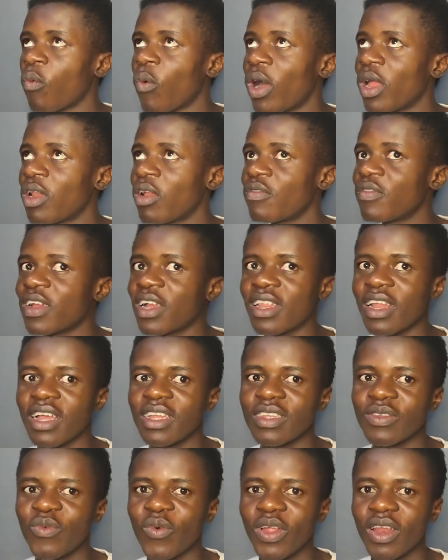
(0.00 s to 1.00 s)
one of
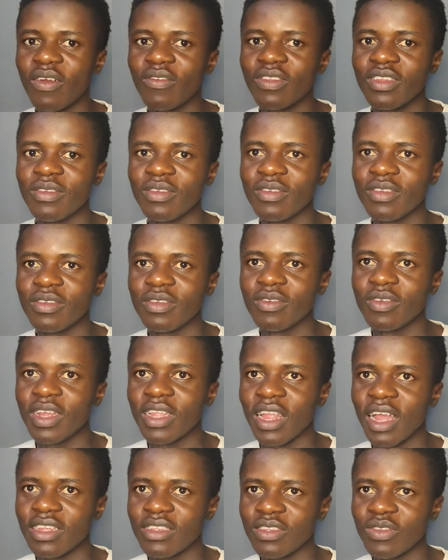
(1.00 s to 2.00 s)
the
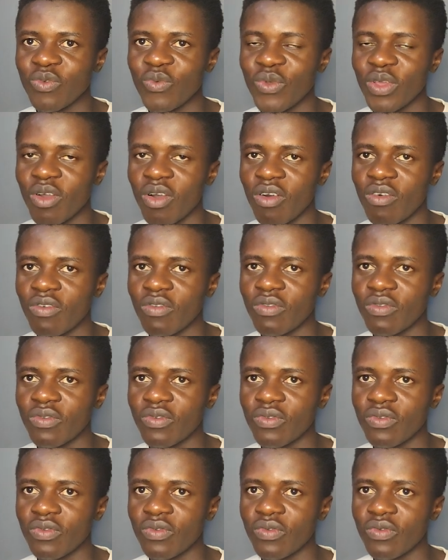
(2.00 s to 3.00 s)
classic way of
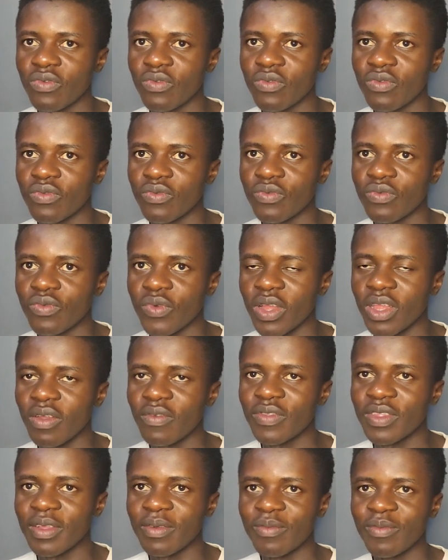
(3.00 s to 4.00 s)
one
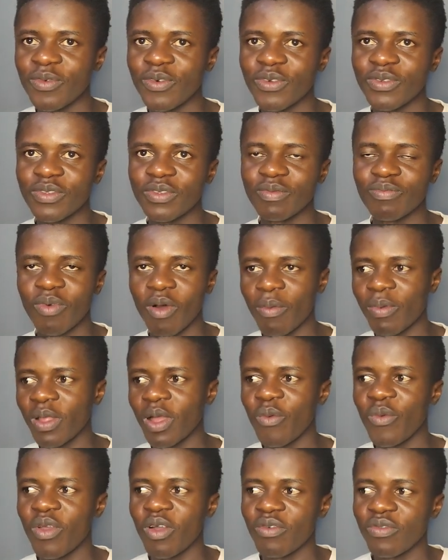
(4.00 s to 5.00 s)
of the most
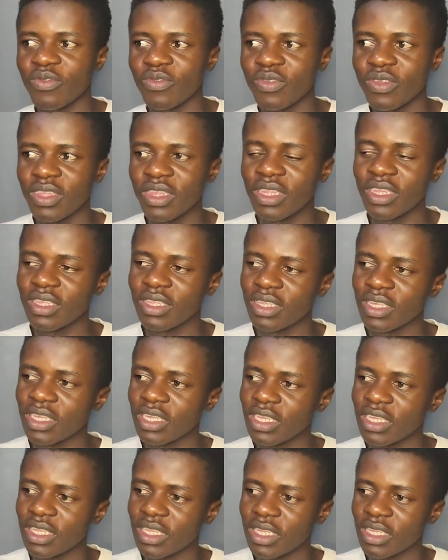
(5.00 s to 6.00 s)
popular way of doing this
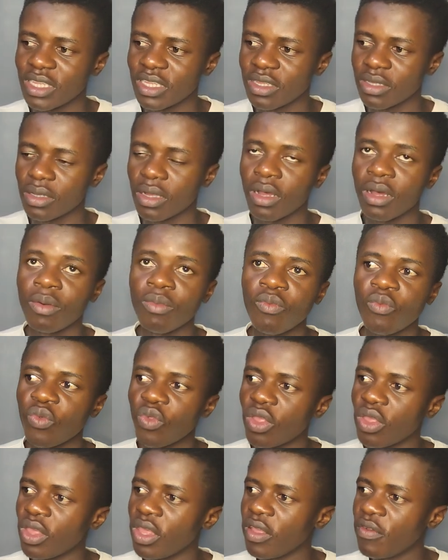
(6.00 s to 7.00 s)
is
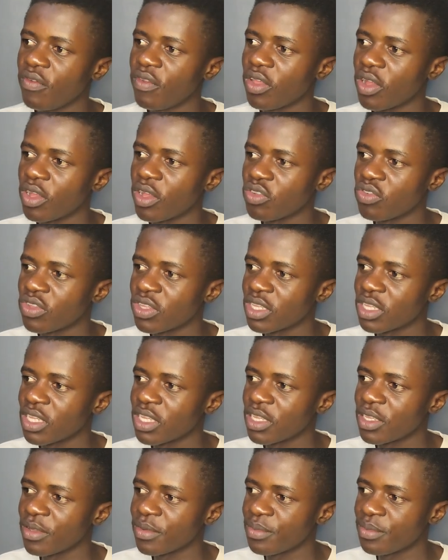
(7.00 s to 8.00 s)
if you're
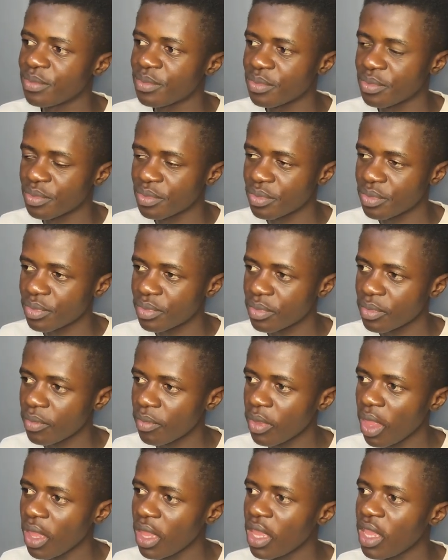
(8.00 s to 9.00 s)
using
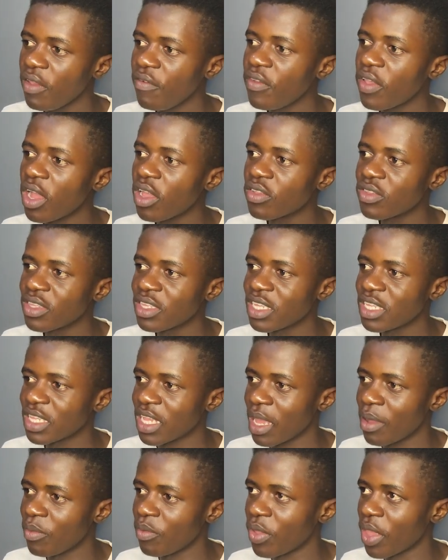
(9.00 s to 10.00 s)

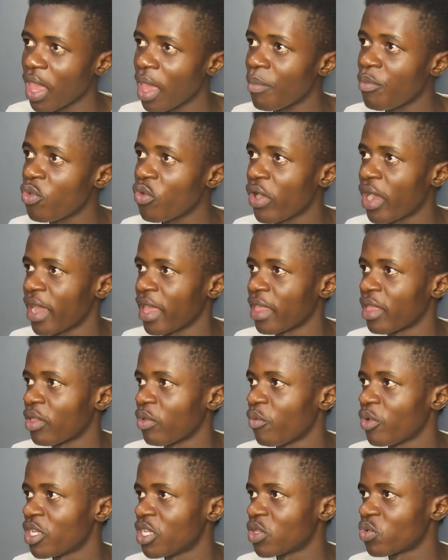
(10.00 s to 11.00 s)
this MUI,
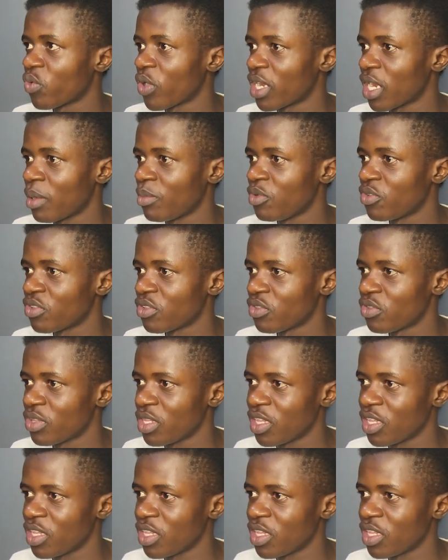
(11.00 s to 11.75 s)
which is what I'm using